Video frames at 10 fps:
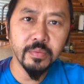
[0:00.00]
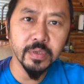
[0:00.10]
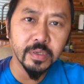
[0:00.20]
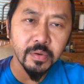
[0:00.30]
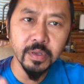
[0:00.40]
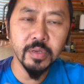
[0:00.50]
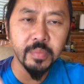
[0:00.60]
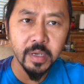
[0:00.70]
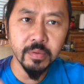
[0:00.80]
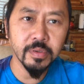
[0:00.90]
was going to
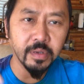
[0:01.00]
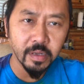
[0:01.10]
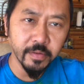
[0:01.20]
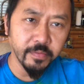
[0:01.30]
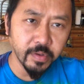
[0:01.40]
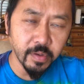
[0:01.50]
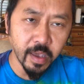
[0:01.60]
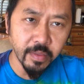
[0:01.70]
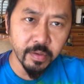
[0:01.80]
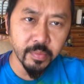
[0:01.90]
be able to interview
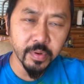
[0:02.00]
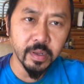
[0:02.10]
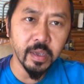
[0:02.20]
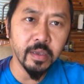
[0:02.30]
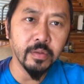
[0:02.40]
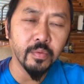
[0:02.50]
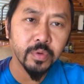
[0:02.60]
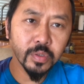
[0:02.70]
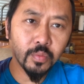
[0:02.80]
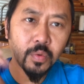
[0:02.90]
Anthony Bourdain was
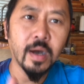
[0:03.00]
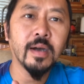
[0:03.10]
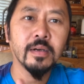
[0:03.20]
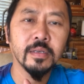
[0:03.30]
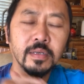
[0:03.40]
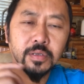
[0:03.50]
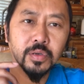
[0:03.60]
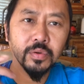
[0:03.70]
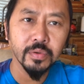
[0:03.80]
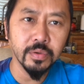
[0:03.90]
while his
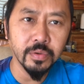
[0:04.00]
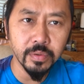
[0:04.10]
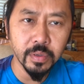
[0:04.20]
crew